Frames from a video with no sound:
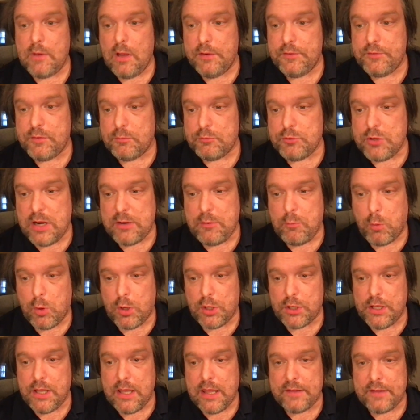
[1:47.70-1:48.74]
So I'm trying to
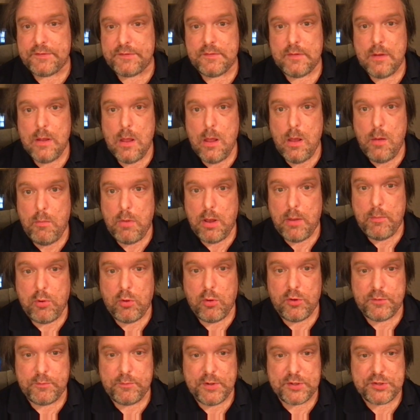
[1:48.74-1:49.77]
work against my
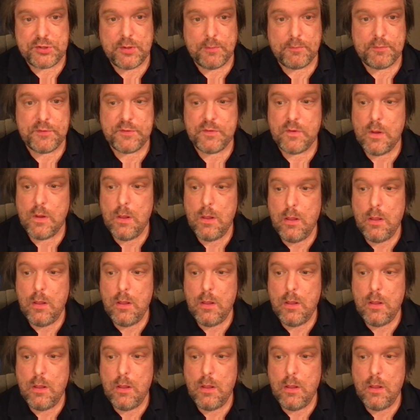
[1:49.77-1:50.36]
opponent's bishops,